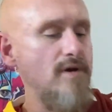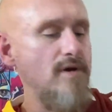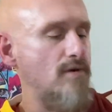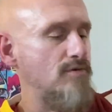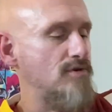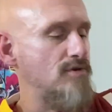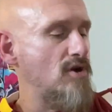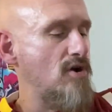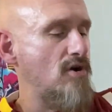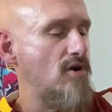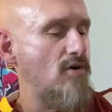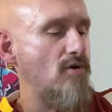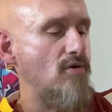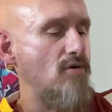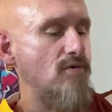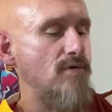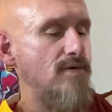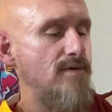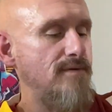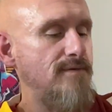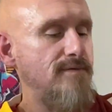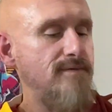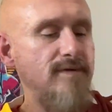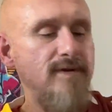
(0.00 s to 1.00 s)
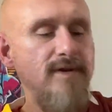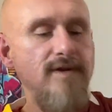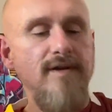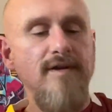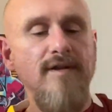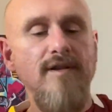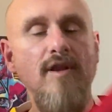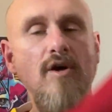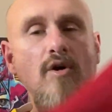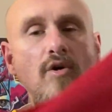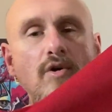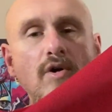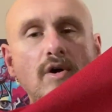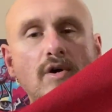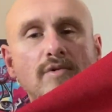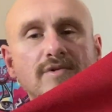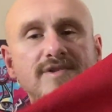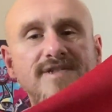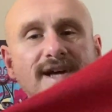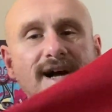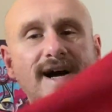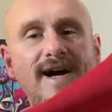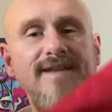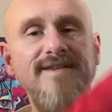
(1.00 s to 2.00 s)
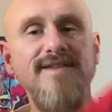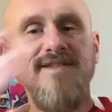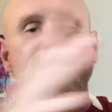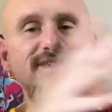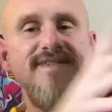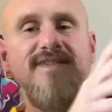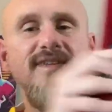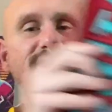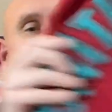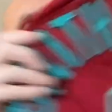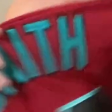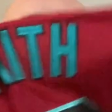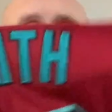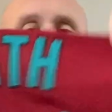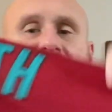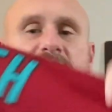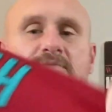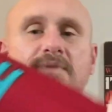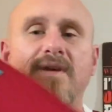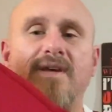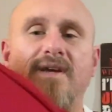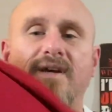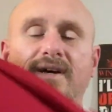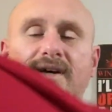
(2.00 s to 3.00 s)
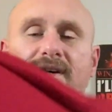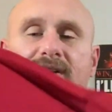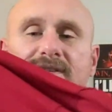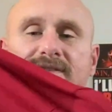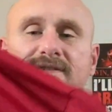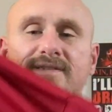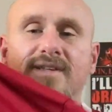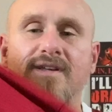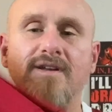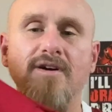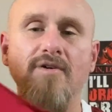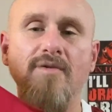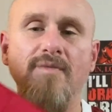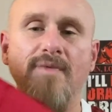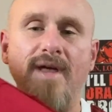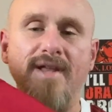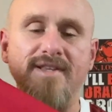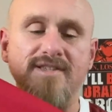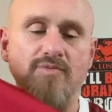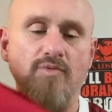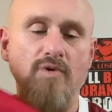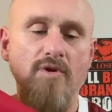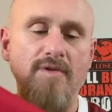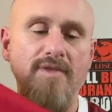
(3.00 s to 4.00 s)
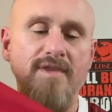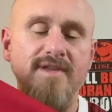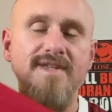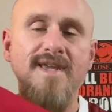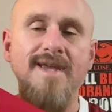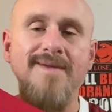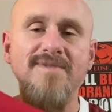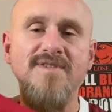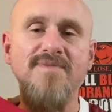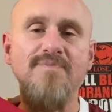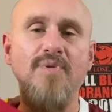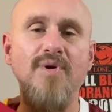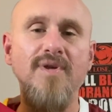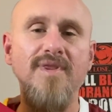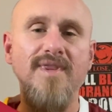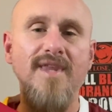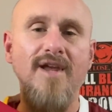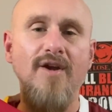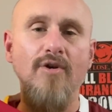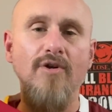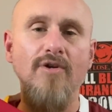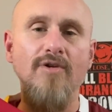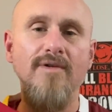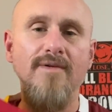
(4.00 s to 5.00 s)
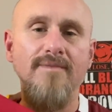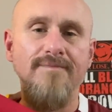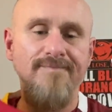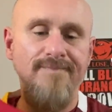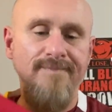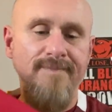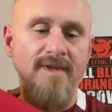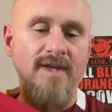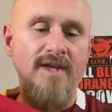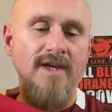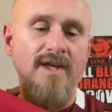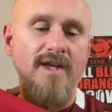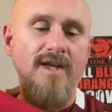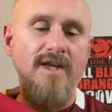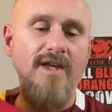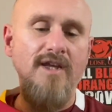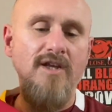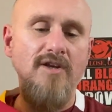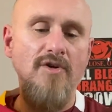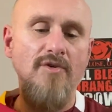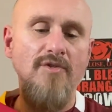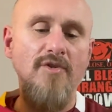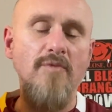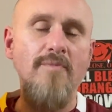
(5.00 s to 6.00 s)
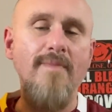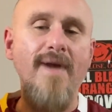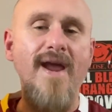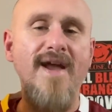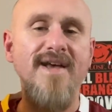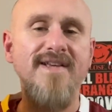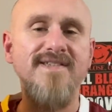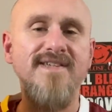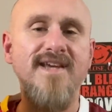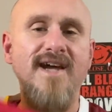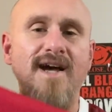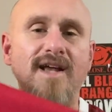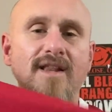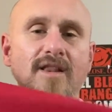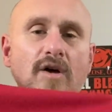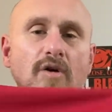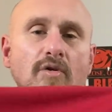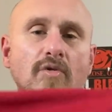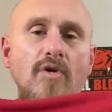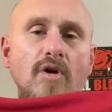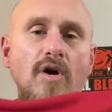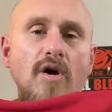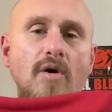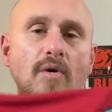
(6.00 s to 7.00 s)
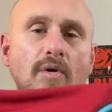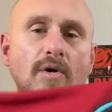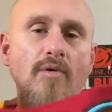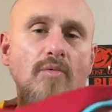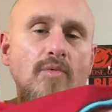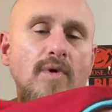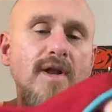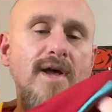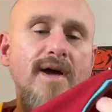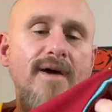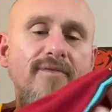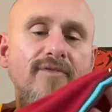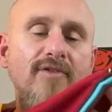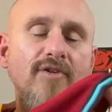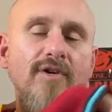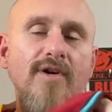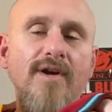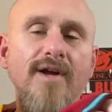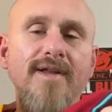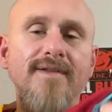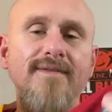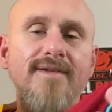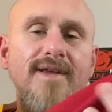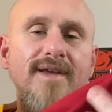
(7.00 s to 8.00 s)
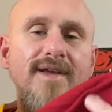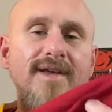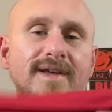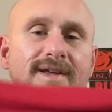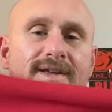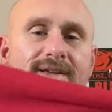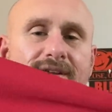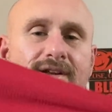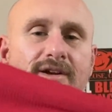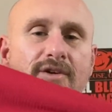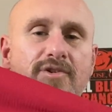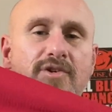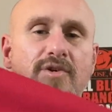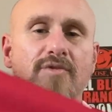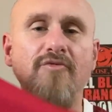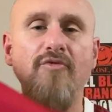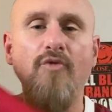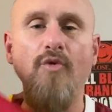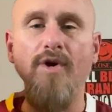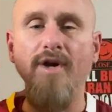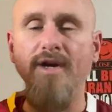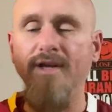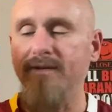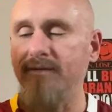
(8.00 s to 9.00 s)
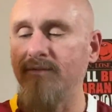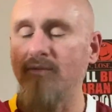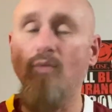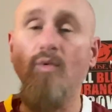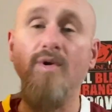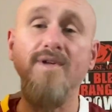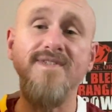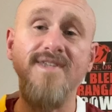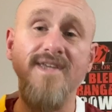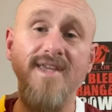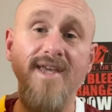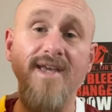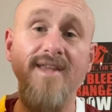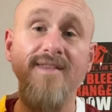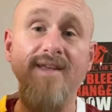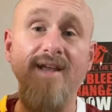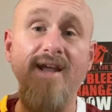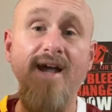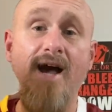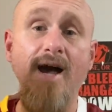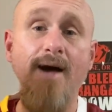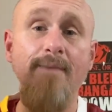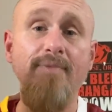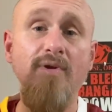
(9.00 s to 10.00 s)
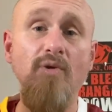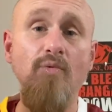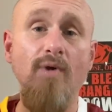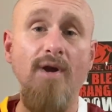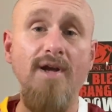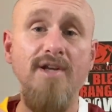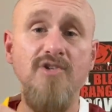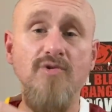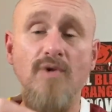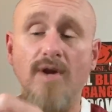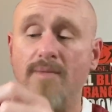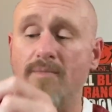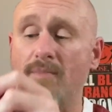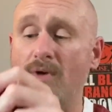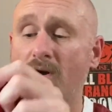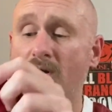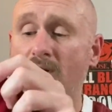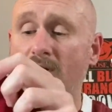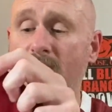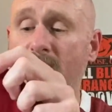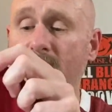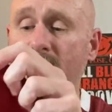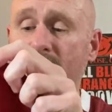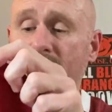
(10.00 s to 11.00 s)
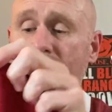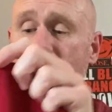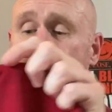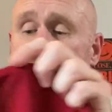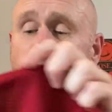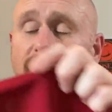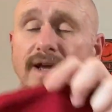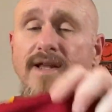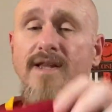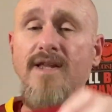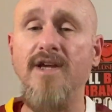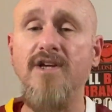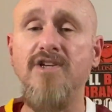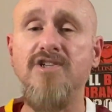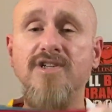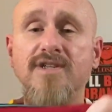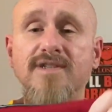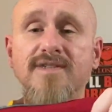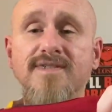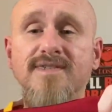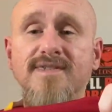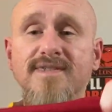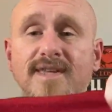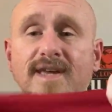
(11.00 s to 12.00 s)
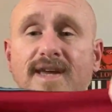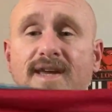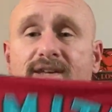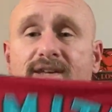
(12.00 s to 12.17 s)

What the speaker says: are no logos on the sleeves because, you know, that's where the teams put their, you know, their mascot logo or whatever. And, you know, to avoid, once again, the copyright trademark violations, they